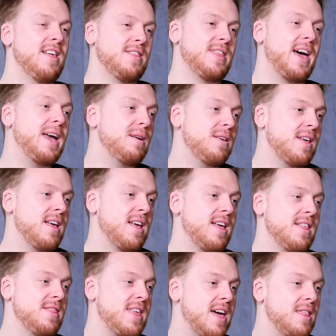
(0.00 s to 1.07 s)
They
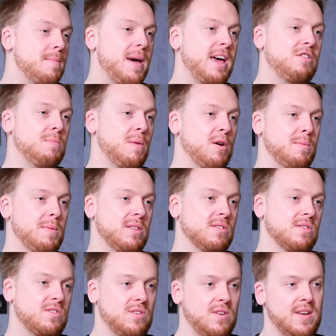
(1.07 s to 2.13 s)
they're the best
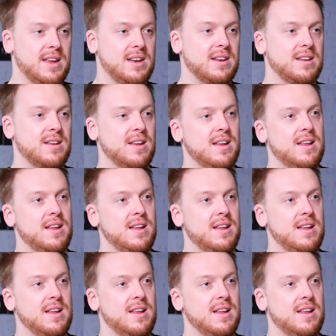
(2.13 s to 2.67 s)
moments and